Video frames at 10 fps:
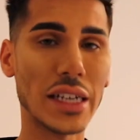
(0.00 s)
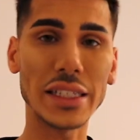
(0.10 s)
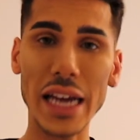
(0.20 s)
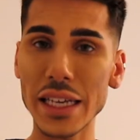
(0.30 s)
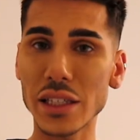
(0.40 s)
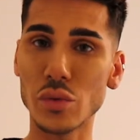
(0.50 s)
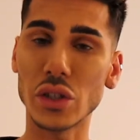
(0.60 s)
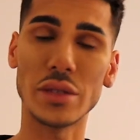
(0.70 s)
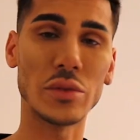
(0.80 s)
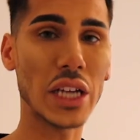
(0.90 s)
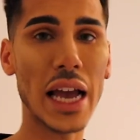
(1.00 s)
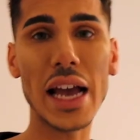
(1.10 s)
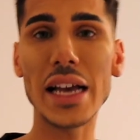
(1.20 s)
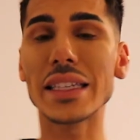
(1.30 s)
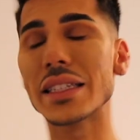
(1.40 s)
a desk with some
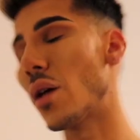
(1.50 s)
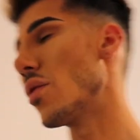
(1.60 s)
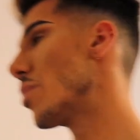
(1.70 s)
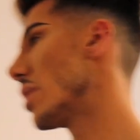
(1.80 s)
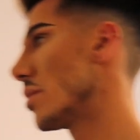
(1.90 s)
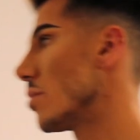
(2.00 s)
chairs. I want to put some